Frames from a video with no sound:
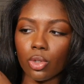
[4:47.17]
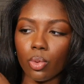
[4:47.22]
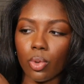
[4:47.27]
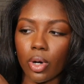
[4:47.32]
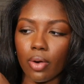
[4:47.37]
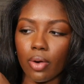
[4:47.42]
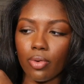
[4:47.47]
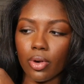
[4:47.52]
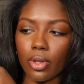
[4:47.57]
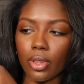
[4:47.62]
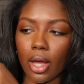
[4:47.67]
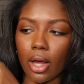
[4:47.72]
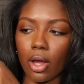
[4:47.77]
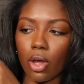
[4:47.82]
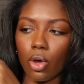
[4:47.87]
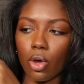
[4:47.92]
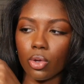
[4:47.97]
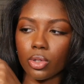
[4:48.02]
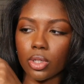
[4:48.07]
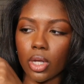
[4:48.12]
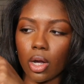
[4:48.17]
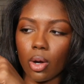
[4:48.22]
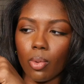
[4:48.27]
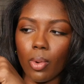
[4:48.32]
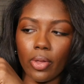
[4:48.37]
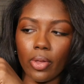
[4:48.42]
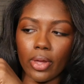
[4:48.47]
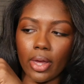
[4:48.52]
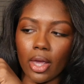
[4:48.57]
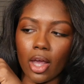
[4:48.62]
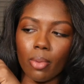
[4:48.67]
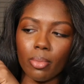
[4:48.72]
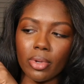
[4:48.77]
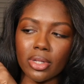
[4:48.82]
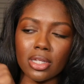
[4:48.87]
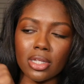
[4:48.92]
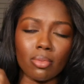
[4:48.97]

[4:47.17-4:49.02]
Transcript: or whatever that goes like around the cameras.